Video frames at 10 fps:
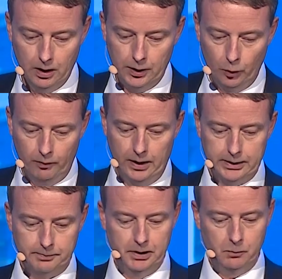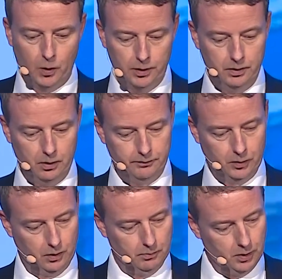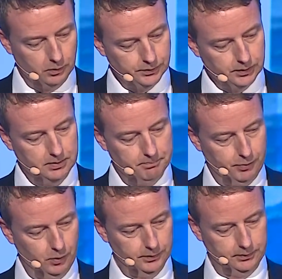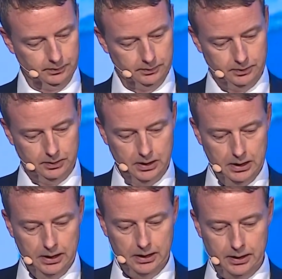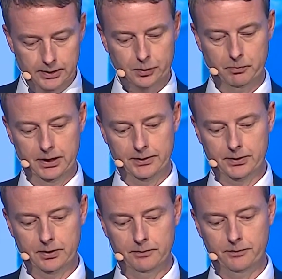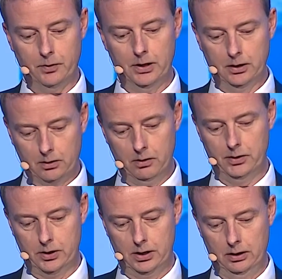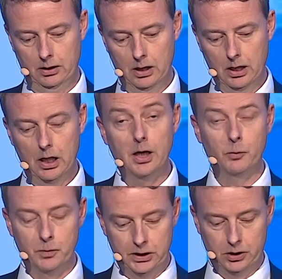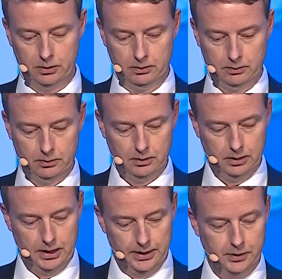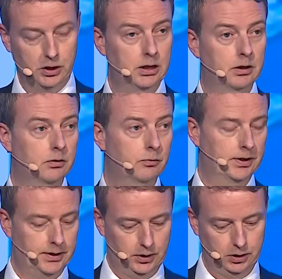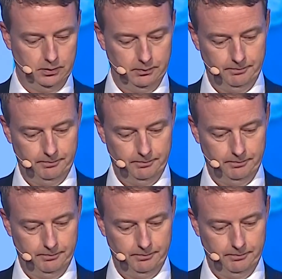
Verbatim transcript: Enova has been one of our most important instruments for encouraging a Norwegian energy transition.